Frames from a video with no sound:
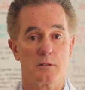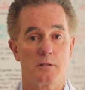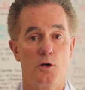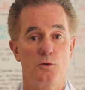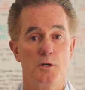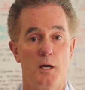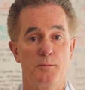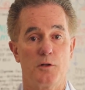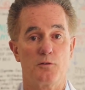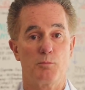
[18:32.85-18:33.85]
no
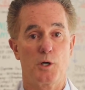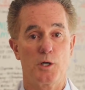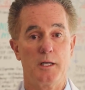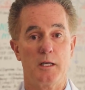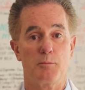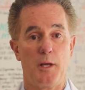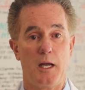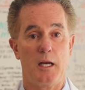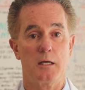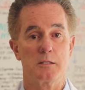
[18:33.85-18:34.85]
numbness, burning,
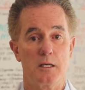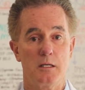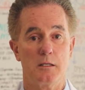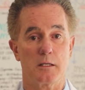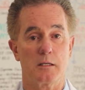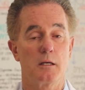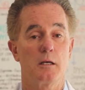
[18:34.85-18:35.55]
pain, tingling,